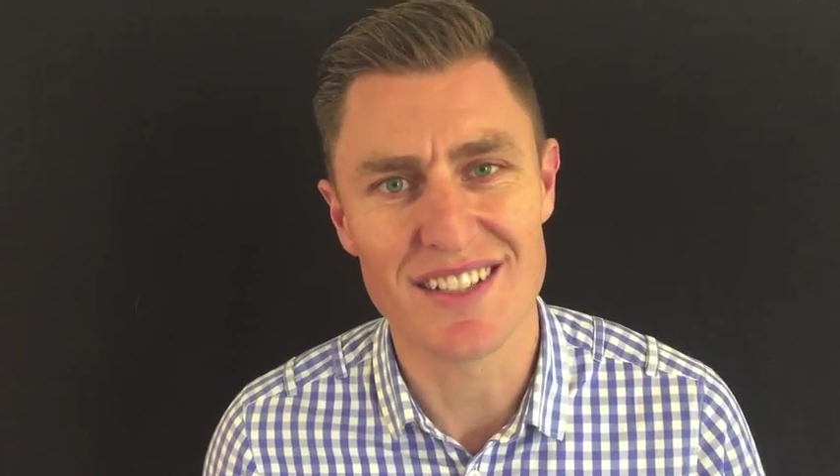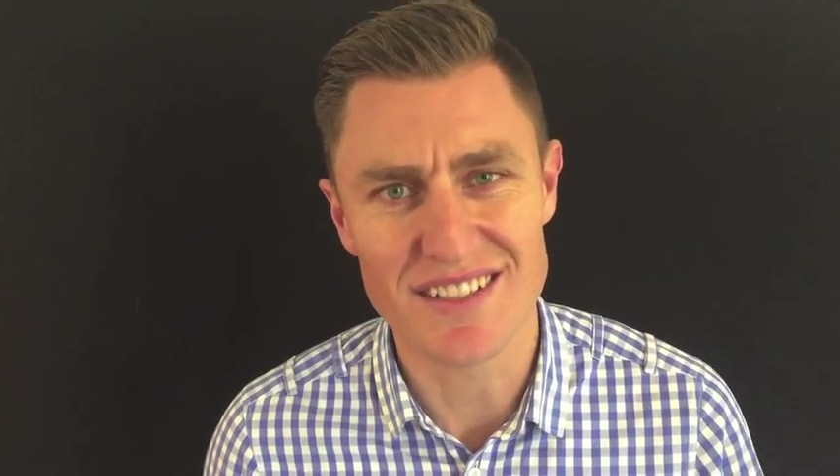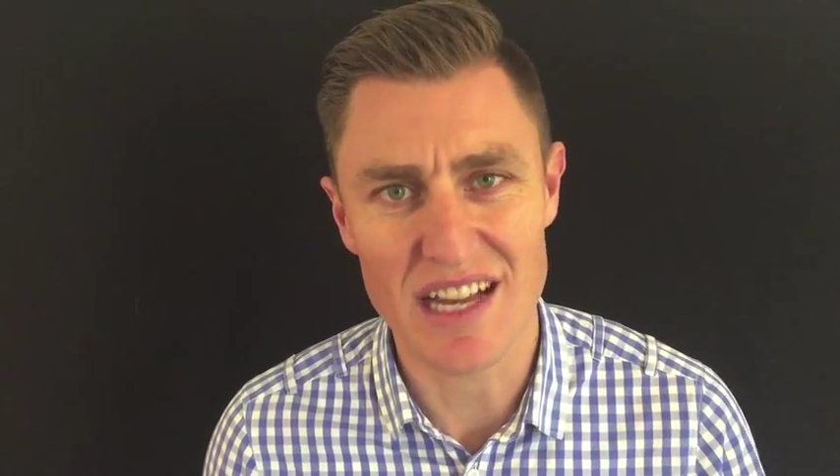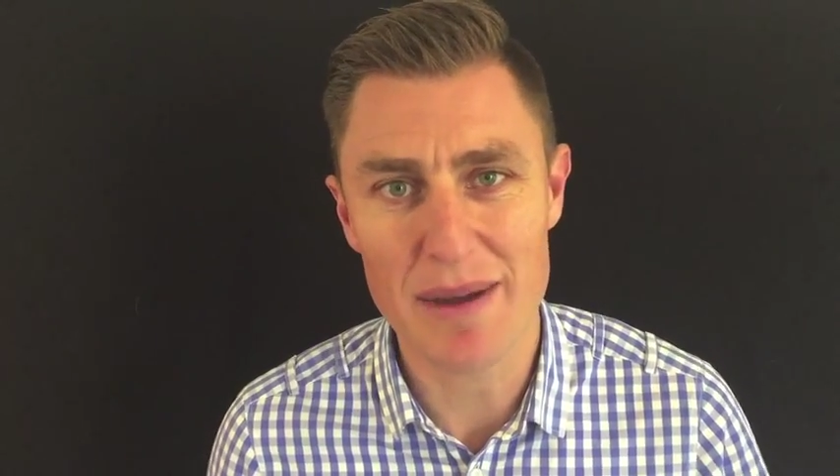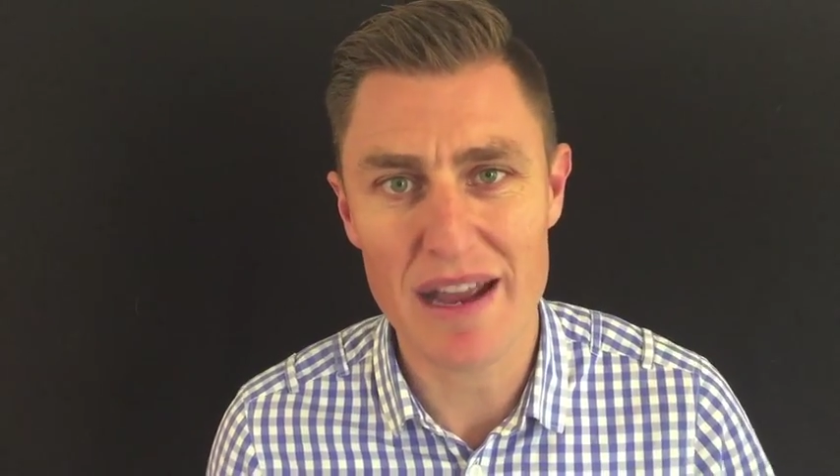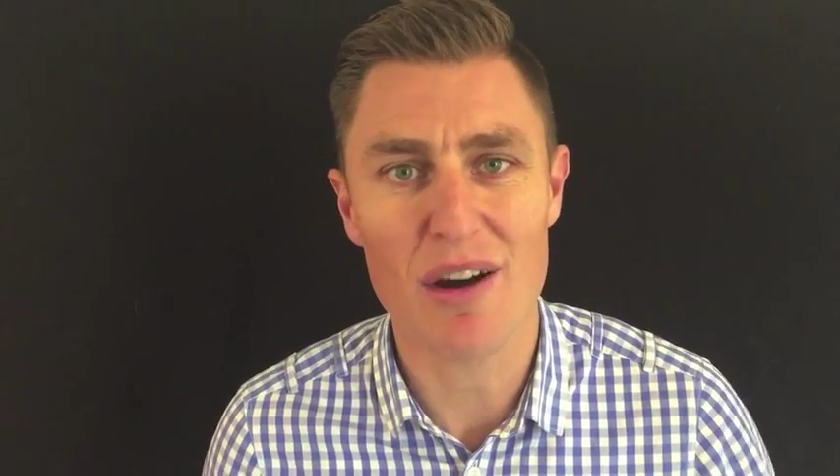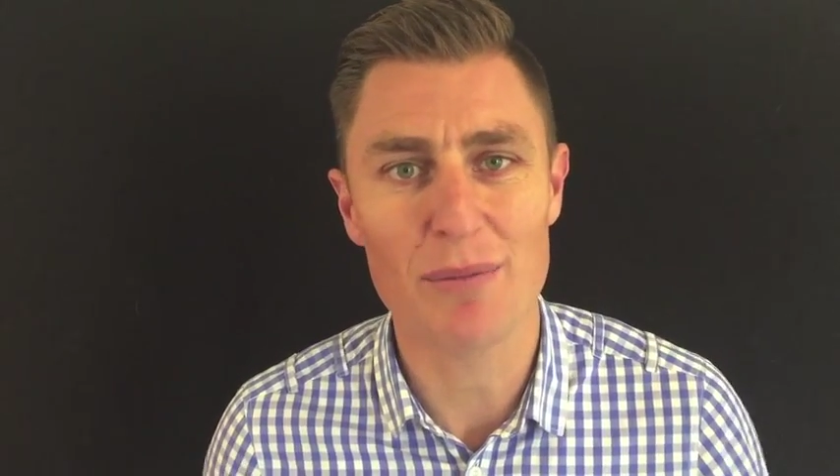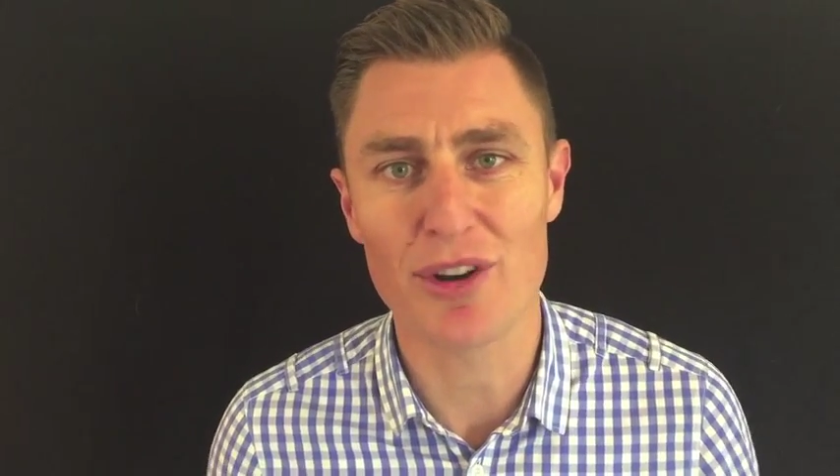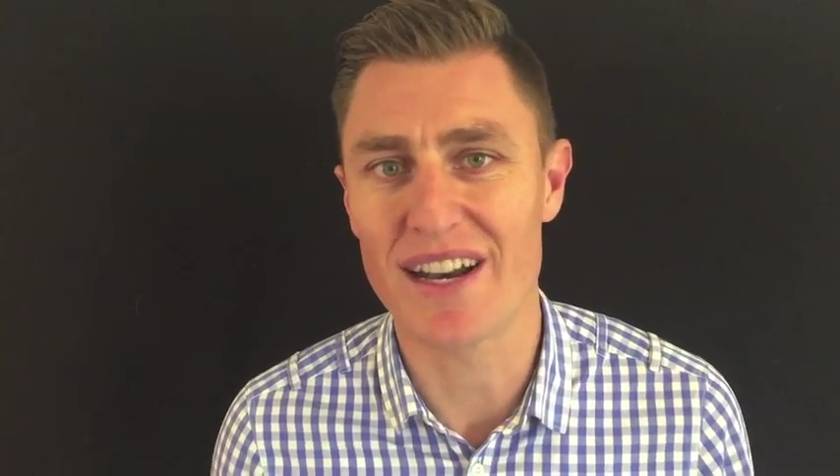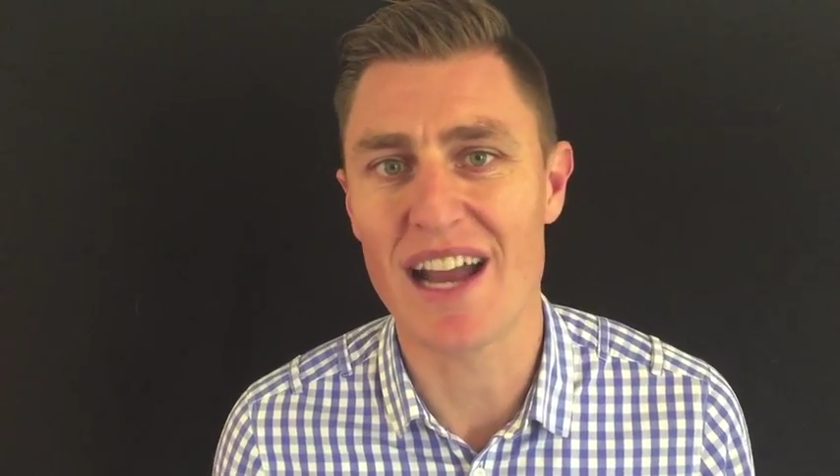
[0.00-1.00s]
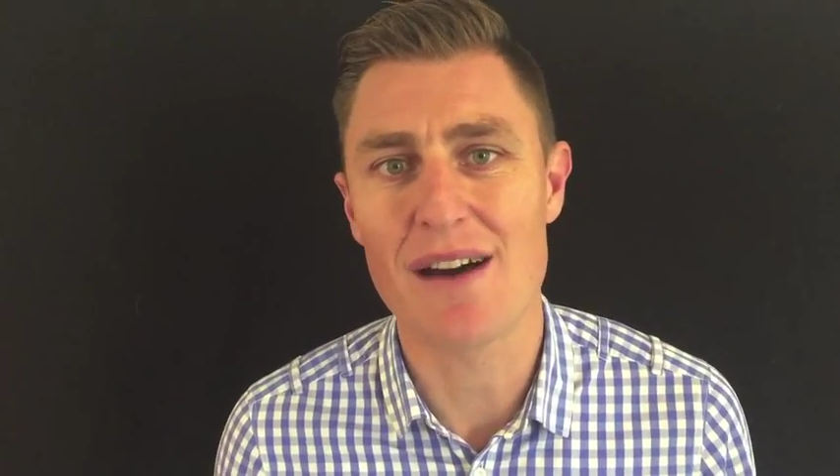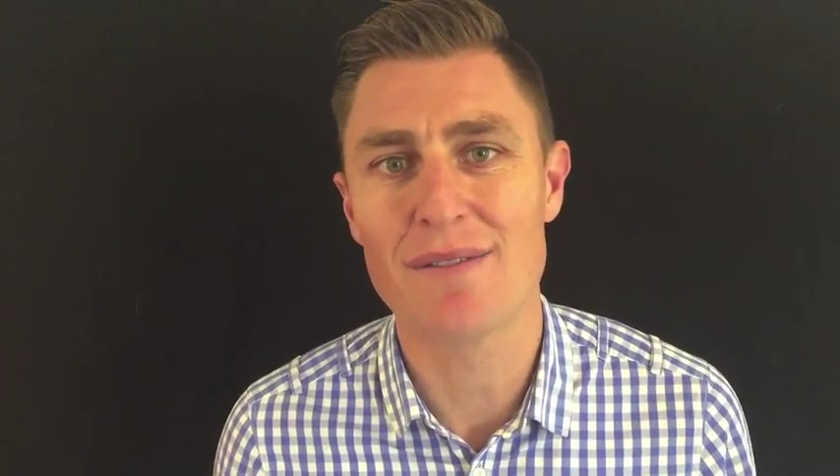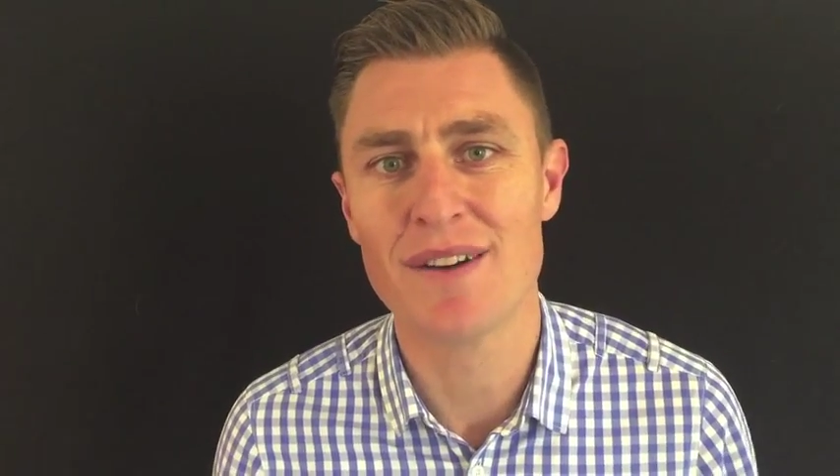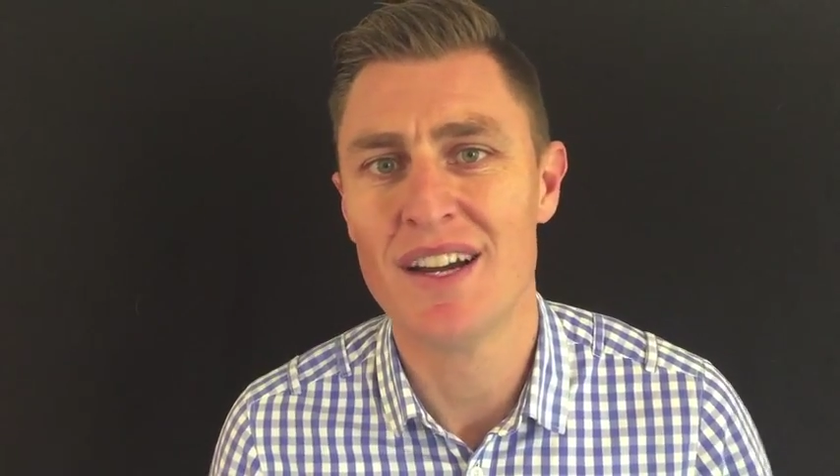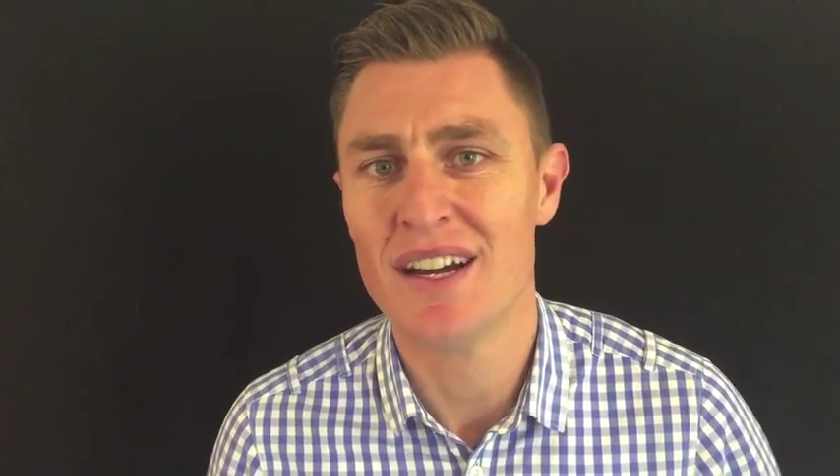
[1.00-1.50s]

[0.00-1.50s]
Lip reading: that somehow I'm not enough.